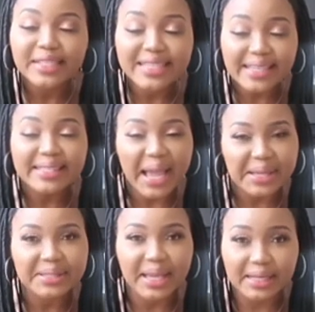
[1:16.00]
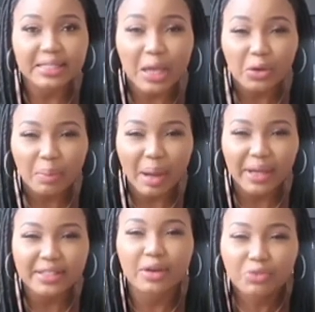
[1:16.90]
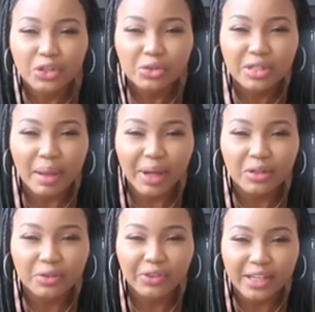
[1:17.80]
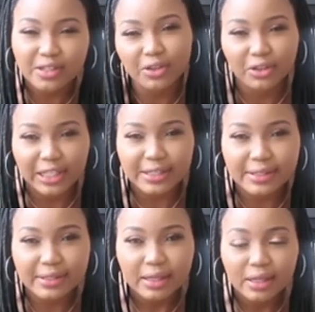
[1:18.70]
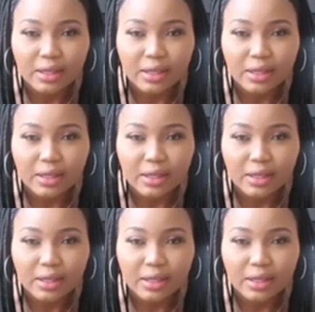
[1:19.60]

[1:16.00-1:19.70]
yes, I said it. Tell your mama I said reduce the amount of guests on your list.